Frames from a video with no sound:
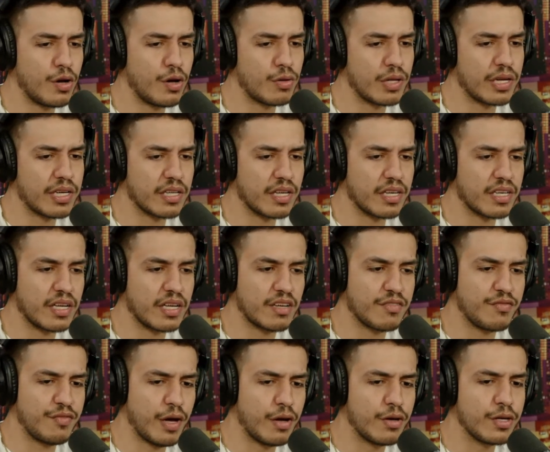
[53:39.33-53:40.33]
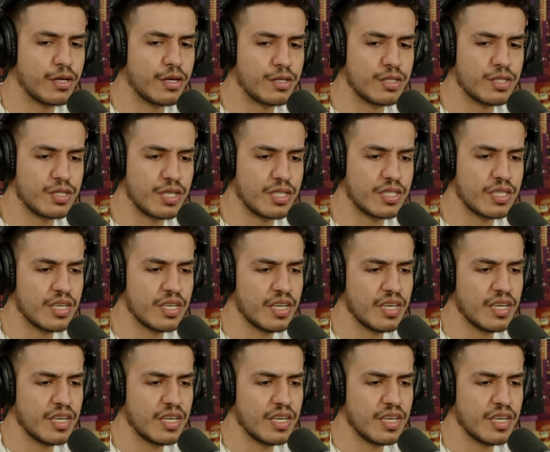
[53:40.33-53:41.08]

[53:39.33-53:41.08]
like failure is just,